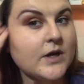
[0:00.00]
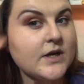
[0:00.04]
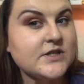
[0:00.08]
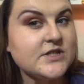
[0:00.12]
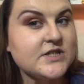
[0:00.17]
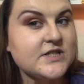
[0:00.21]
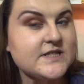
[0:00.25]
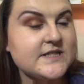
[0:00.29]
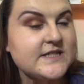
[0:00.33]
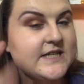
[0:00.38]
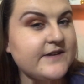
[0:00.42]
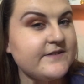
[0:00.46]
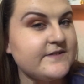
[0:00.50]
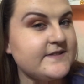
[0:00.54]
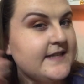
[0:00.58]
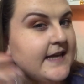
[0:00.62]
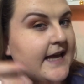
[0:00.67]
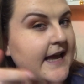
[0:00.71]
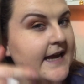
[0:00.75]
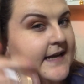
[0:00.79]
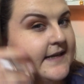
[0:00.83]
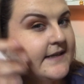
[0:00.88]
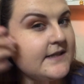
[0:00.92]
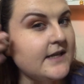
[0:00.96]
Just gives
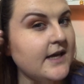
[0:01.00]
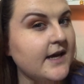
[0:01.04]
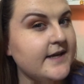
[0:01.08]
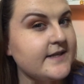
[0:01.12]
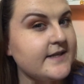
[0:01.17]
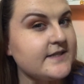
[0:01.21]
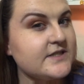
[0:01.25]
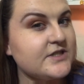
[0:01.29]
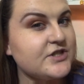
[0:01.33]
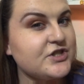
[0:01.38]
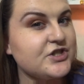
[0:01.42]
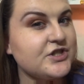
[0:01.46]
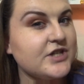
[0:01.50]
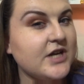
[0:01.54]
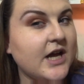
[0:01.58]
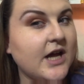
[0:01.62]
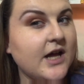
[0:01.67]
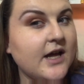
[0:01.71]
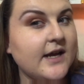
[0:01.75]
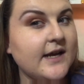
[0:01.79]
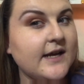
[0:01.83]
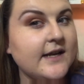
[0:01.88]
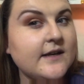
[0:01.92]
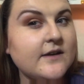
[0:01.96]
it a nice
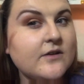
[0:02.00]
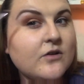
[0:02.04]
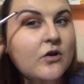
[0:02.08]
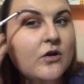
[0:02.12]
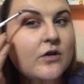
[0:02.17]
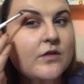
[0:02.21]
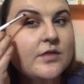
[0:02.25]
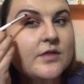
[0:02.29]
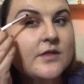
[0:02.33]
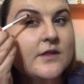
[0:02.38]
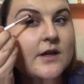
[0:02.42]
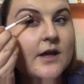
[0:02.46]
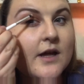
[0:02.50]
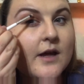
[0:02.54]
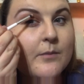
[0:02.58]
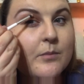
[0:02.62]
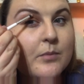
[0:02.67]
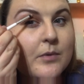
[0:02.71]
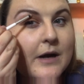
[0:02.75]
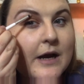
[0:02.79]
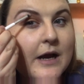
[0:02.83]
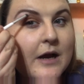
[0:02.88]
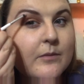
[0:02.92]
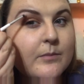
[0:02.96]
shine on the
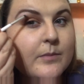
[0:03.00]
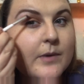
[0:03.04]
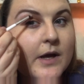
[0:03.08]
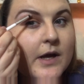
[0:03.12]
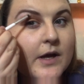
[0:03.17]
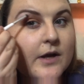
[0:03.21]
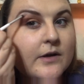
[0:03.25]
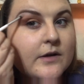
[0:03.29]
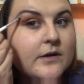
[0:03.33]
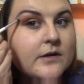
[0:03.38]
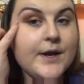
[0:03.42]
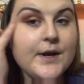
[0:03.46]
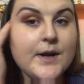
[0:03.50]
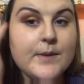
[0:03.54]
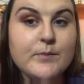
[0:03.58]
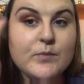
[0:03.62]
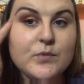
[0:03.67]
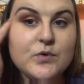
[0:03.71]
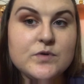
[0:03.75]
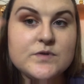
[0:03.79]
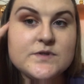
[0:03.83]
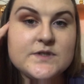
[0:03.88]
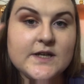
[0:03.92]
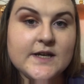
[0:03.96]
brow bone. And I'm
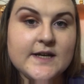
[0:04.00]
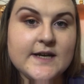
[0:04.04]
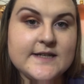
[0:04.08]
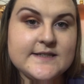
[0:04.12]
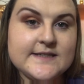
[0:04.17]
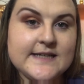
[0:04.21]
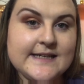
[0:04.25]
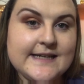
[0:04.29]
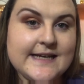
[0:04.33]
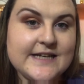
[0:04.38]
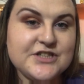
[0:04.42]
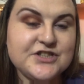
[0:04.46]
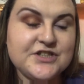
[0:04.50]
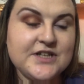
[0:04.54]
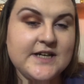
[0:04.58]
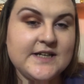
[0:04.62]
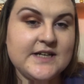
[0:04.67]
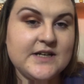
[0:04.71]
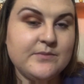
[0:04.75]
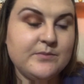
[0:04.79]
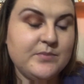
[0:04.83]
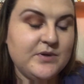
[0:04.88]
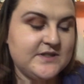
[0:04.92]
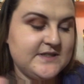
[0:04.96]
also going to take that shade
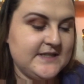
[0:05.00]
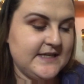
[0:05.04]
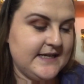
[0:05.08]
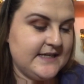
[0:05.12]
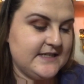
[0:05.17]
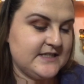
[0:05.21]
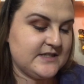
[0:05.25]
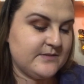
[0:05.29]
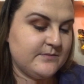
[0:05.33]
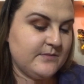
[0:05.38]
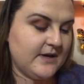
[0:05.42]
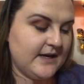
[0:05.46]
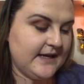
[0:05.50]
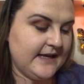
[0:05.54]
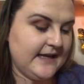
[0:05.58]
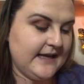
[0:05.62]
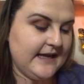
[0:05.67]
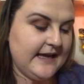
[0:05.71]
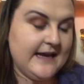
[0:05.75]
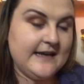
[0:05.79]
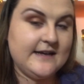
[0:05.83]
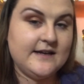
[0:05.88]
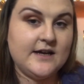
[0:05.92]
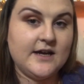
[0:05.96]
and put it into my
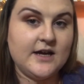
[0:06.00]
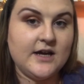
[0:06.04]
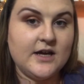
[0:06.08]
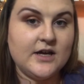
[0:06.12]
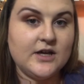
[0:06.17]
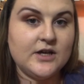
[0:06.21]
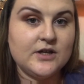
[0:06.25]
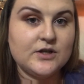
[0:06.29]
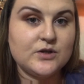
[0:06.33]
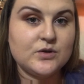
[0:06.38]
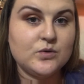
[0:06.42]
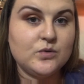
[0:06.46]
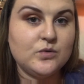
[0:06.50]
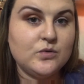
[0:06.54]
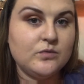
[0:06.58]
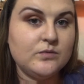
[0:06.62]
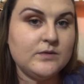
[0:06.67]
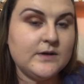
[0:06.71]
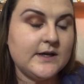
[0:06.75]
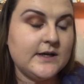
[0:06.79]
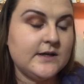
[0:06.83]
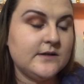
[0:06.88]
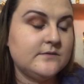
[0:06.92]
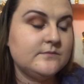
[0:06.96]
inner
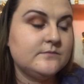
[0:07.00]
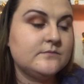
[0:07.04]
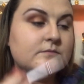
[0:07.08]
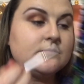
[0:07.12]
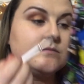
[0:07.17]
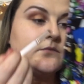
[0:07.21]
corner.